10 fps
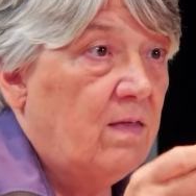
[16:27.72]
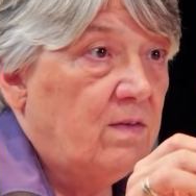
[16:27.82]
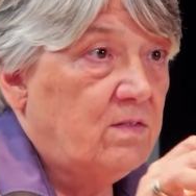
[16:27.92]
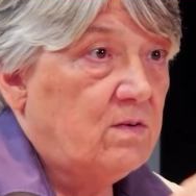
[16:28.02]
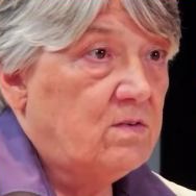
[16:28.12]

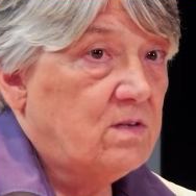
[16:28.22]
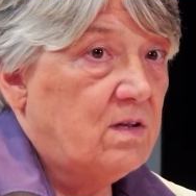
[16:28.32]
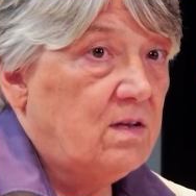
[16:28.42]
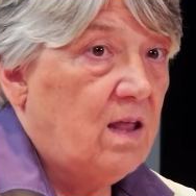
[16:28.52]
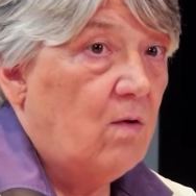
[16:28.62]
and that there's
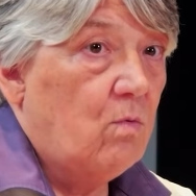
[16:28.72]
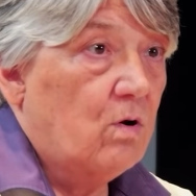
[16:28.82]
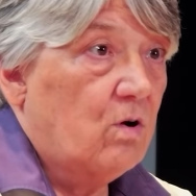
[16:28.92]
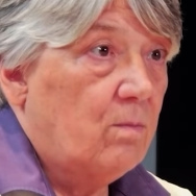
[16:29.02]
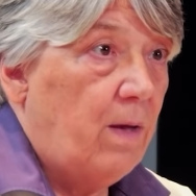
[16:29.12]
a
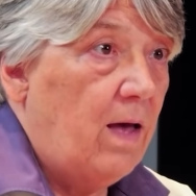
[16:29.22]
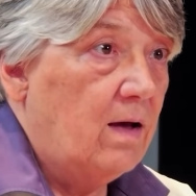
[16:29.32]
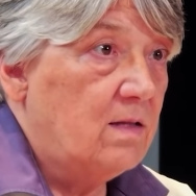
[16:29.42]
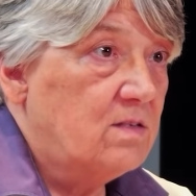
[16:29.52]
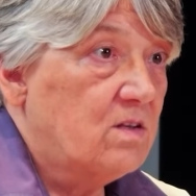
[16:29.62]
network or
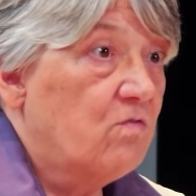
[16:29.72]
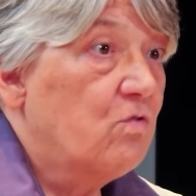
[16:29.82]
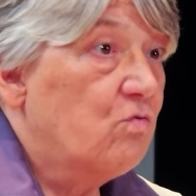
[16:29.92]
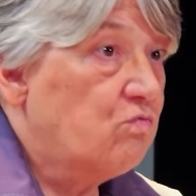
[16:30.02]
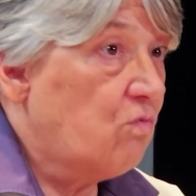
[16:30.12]
balance
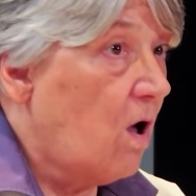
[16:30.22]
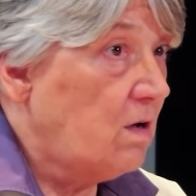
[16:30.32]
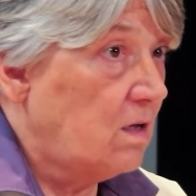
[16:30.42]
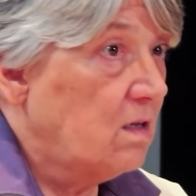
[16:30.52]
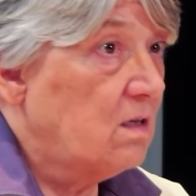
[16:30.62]
of
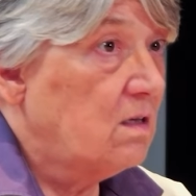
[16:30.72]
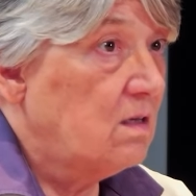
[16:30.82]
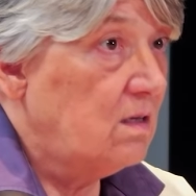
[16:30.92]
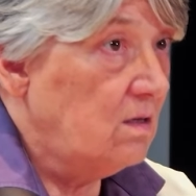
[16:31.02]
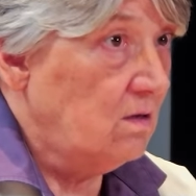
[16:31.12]
chronic
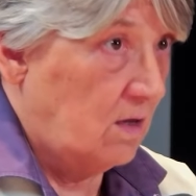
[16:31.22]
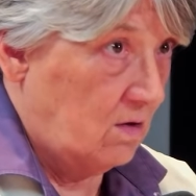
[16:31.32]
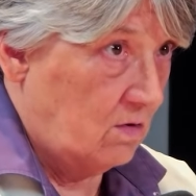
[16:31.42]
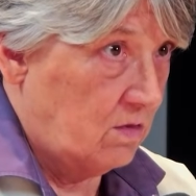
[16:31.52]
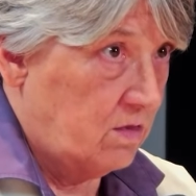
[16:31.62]
ill
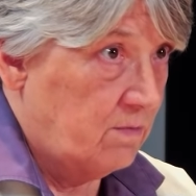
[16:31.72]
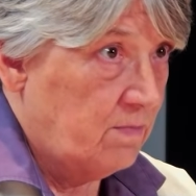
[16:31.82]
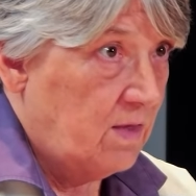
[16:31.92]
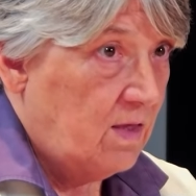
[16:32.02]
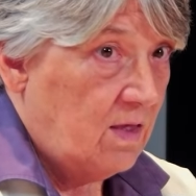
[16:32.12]
health.
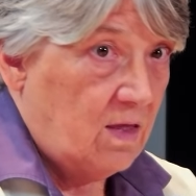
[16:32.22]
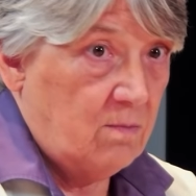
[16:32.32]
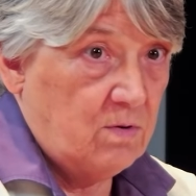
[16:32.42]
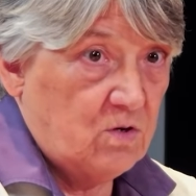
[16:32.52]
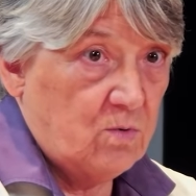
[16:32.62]

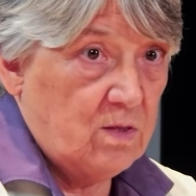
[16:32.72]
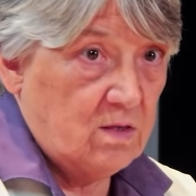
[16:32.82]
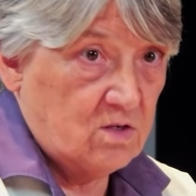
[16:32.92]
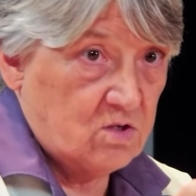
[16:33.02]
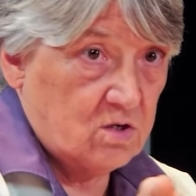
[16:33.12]
And between
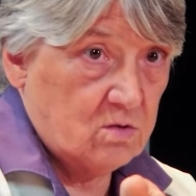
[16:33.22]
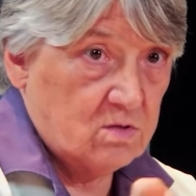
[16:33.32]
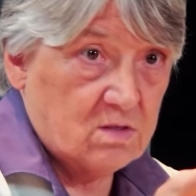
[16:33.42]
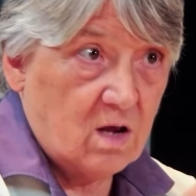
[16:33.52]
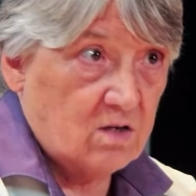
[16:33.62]
these two
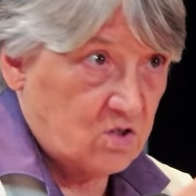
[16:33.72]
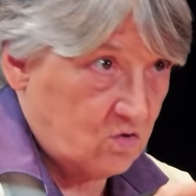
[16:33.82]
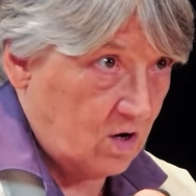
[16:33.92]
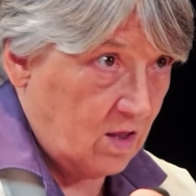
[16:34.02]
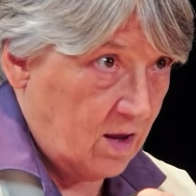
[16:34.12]
is not a
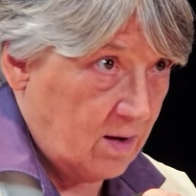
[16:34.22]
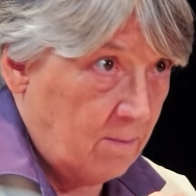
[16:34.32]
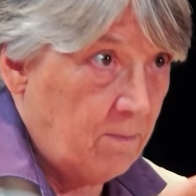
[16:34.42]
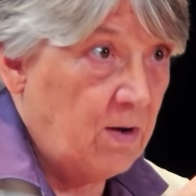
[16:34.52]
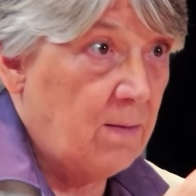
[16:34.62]
straight line,
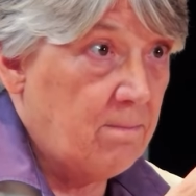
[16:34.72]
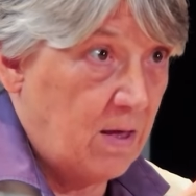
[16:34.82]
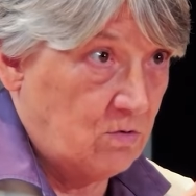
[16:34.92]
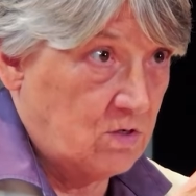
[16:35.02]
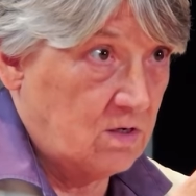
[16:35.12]
but a
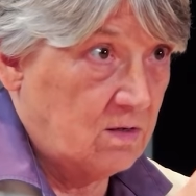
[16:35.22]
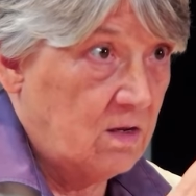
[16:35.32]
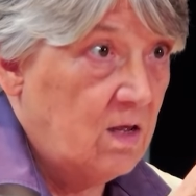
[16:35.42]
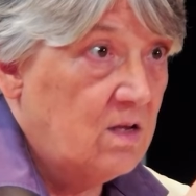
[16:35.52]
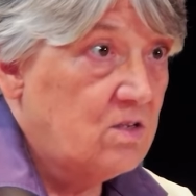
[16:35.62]
mountain.
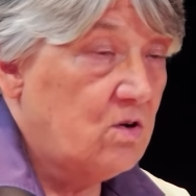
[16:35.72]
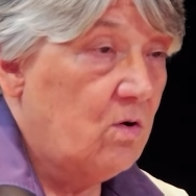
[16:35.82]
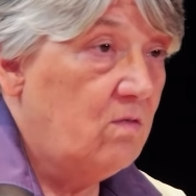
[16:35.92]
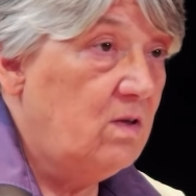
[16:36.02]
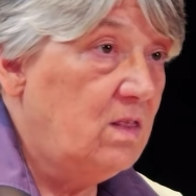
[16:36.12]
Yes.
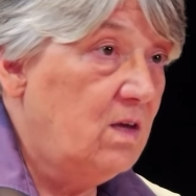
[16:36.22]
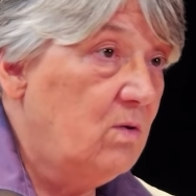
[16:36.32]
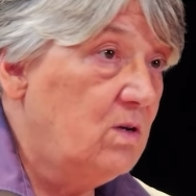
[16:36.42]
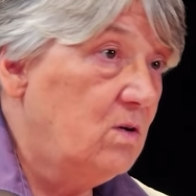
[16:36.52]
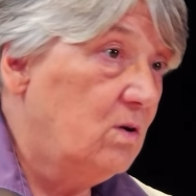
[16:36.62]
So everything
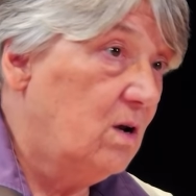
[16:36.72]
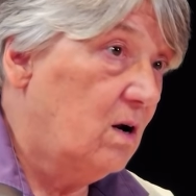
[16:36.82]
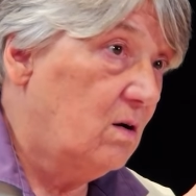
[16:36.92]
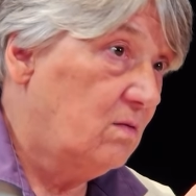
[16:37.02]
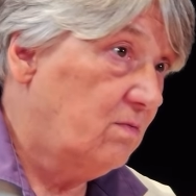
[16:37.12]
we do in
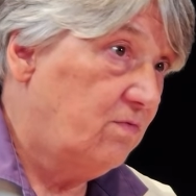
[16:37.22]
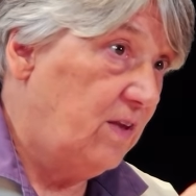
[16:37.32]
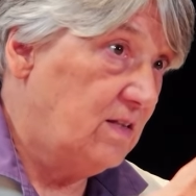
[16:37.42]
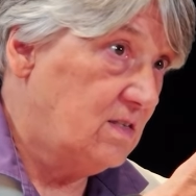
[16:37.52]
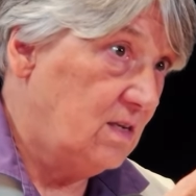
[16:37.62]
our
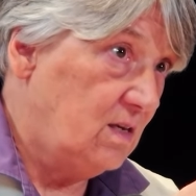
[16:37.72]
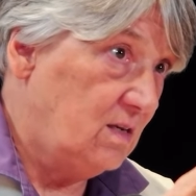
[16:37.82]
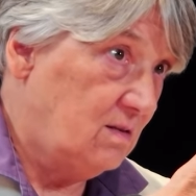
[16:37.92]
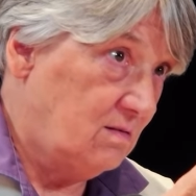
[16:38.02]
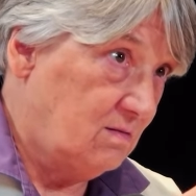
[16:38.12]

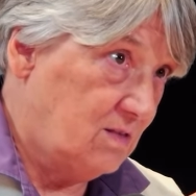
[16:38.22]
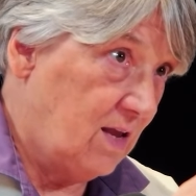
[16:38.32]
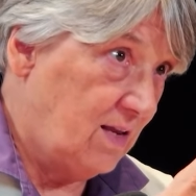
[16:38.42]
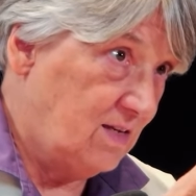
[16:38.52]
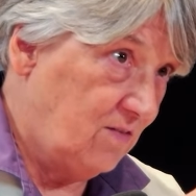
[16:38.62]
fancy
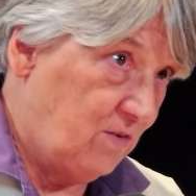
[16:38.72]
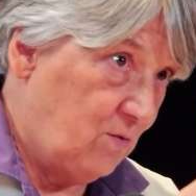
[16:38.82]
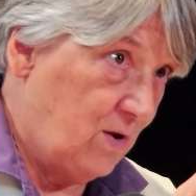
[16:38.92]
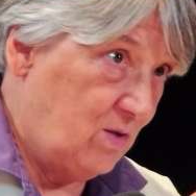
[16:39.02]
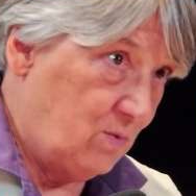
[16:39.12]

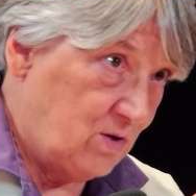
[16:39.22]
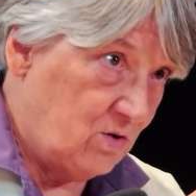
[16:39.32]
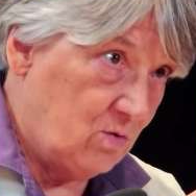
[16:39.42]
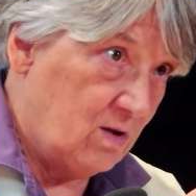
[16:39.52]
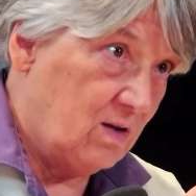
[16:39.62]
scientific way that we
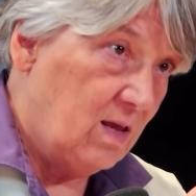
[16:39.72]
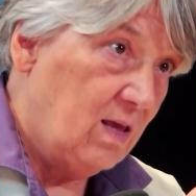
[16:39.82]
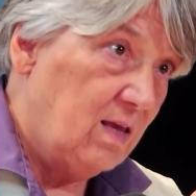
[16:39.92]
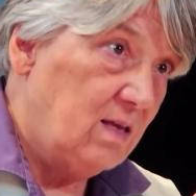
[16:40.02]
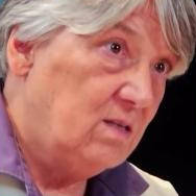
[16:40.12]
do it
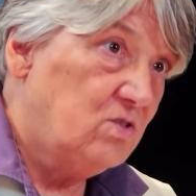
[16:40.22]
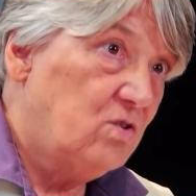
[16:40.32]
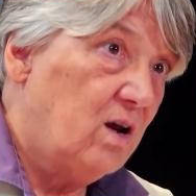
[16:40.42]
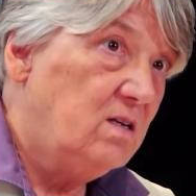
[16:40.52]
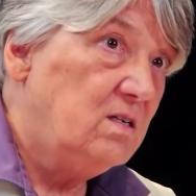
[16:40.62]
is
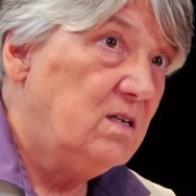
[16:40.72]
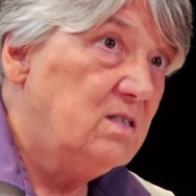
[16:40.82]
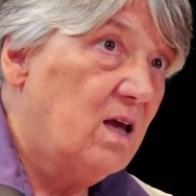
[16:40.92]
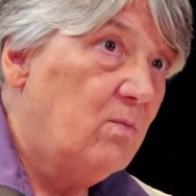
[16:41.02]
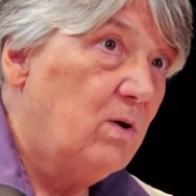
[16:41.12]
trying to
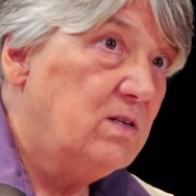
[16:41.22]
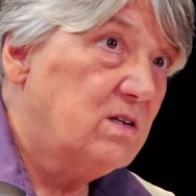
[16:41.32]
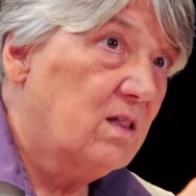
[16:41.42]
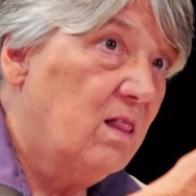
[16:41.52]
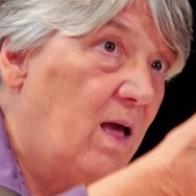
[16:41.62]
design ways to